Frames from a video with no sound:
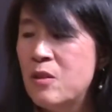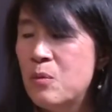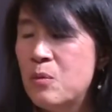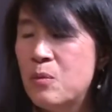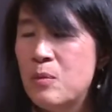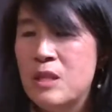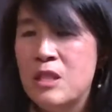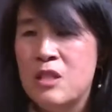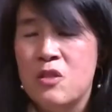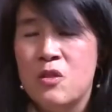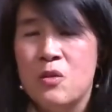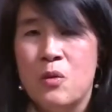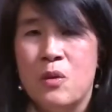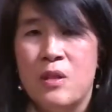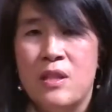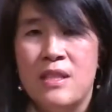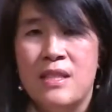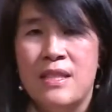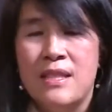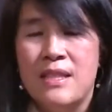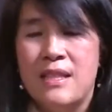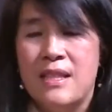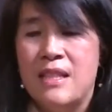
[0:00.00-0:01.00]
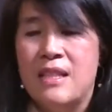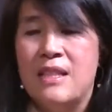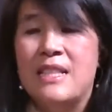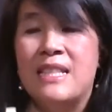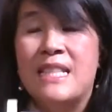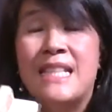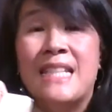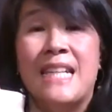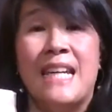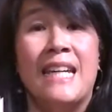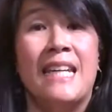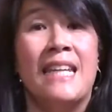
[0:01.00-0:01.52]
resource that
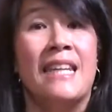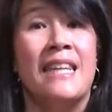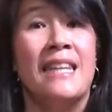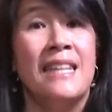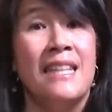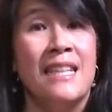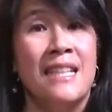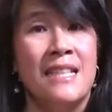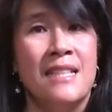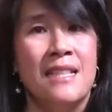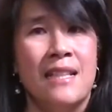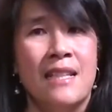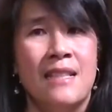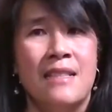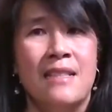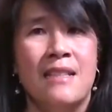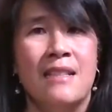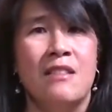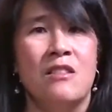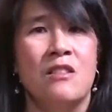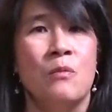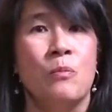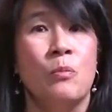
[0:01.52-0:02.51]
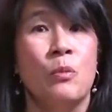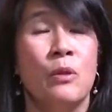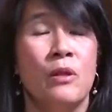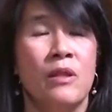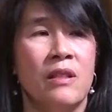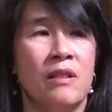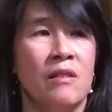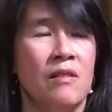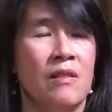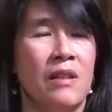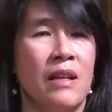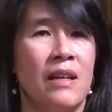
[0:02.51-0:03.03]
is taking these ideas and
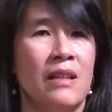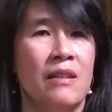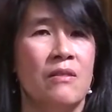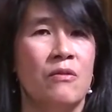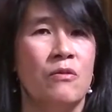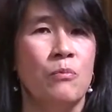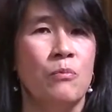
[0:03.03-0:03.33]
putting a lot